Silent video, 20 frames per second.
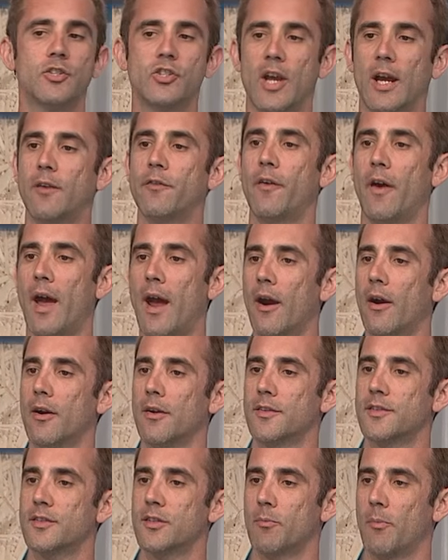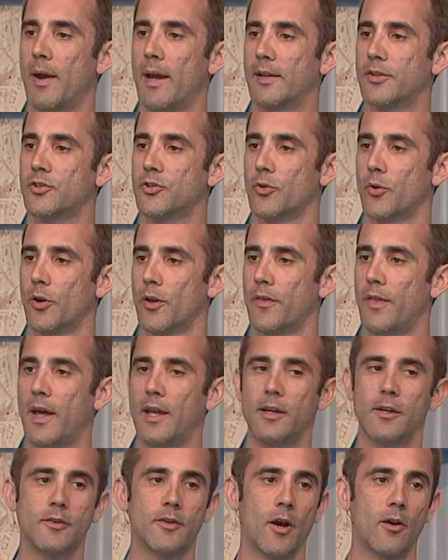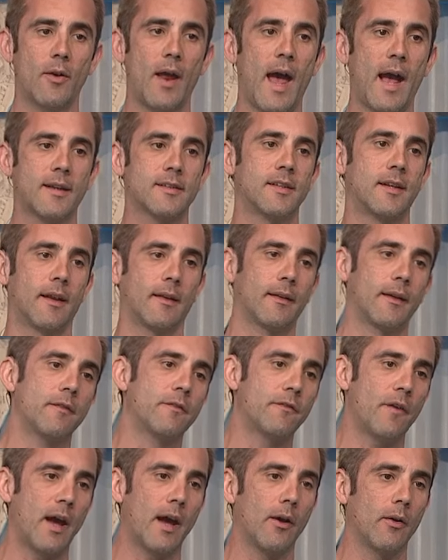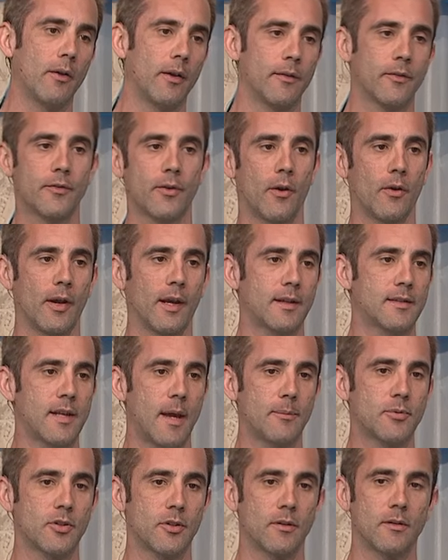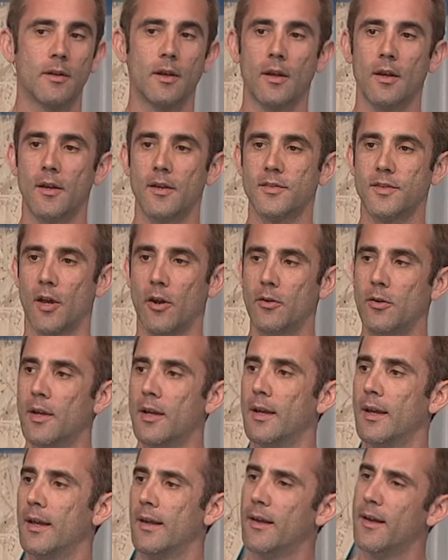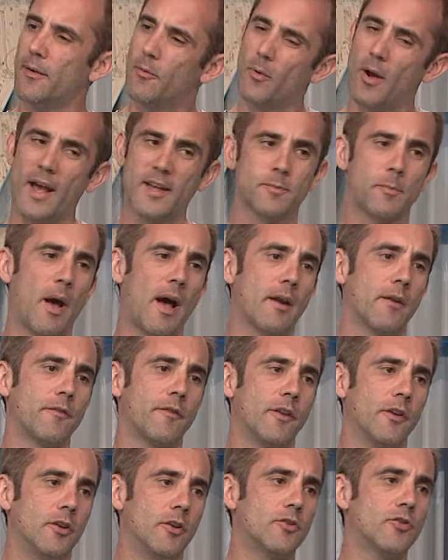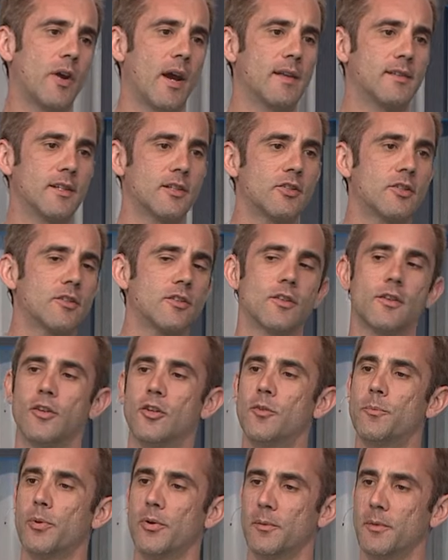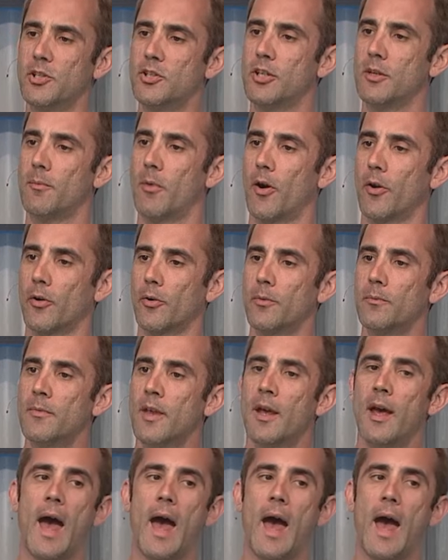check for errors to make sure that you don't accidentally fail and throw an exception. So as part of the new transition to the new permission model,